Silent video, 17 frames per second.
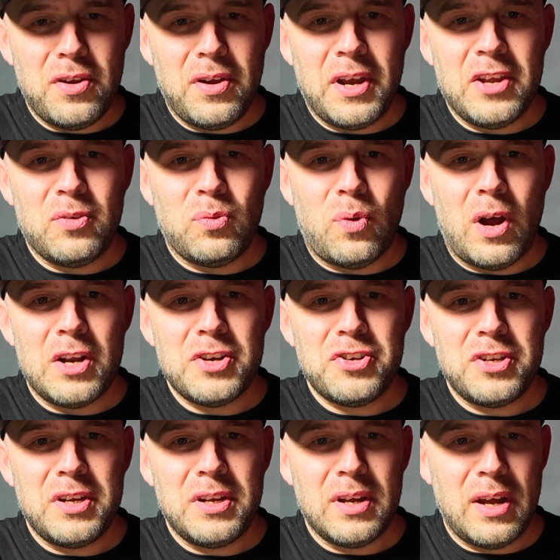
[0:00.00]
you guys
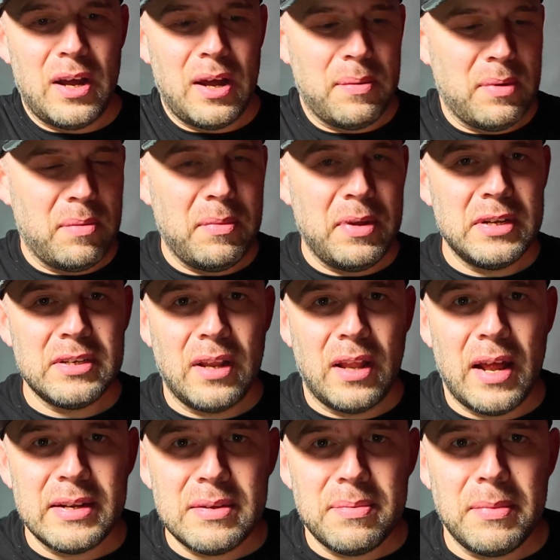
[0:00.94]
watching. It means a
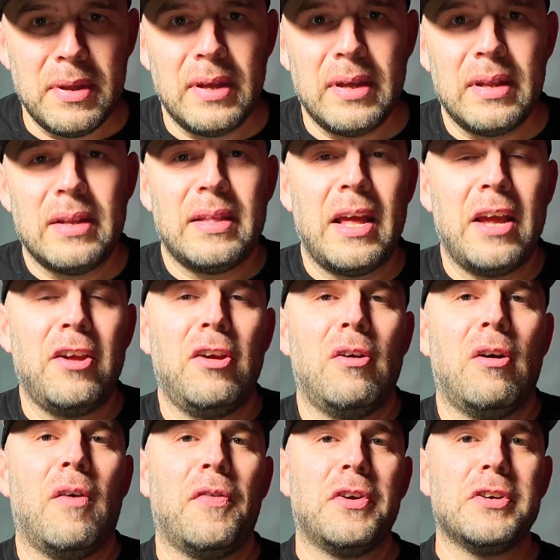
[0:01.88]
lot to me. Thank
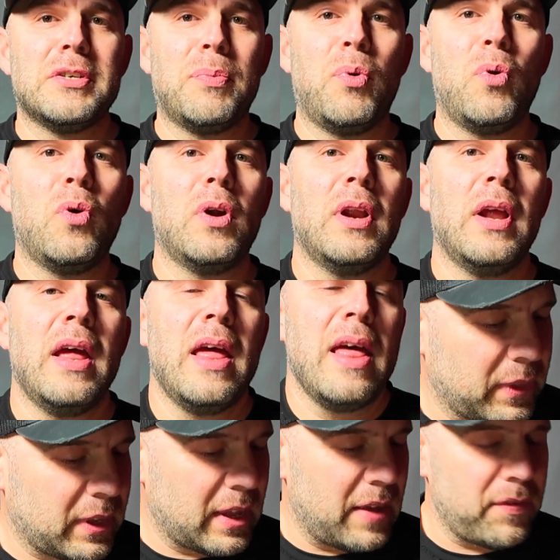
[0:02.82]
you all for your support.
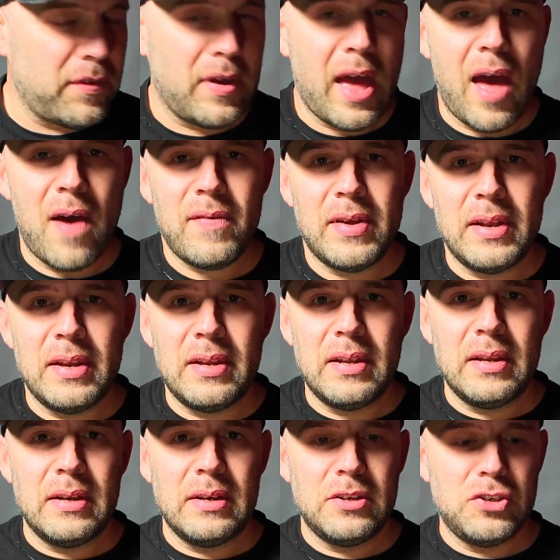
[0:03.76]
If you haven't,
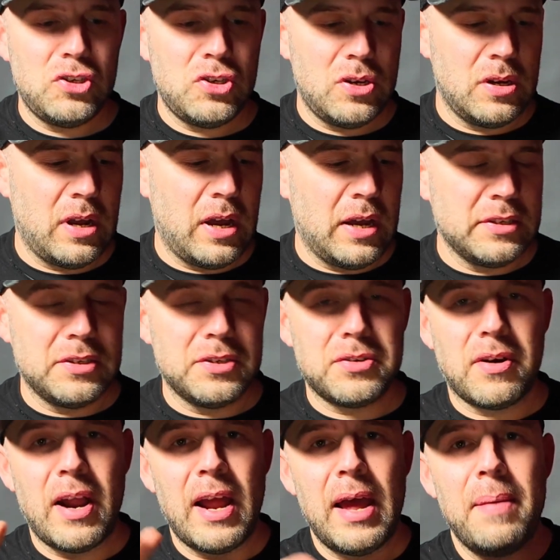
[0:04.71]

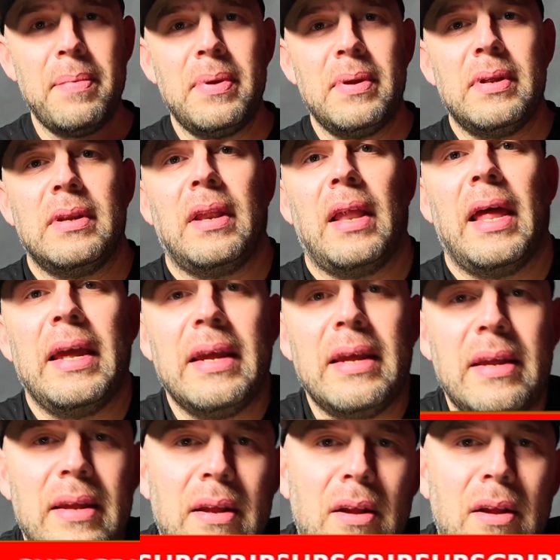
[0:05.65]
subscribe, like,